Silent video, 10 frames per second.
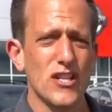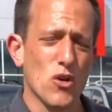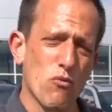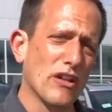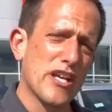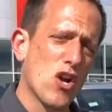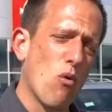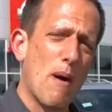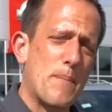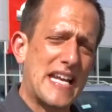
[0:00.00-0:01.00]
to really
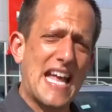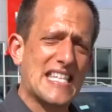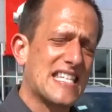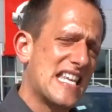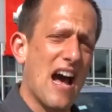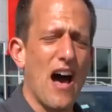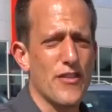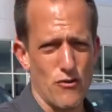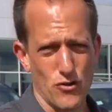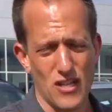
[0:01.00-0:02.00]
go up against the
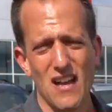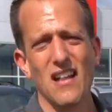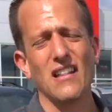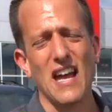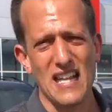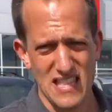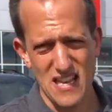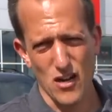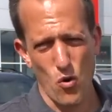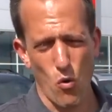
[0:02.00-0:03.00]
others like
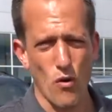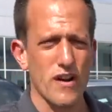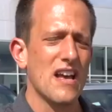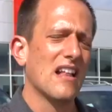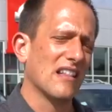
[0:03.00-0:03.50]
the Accord,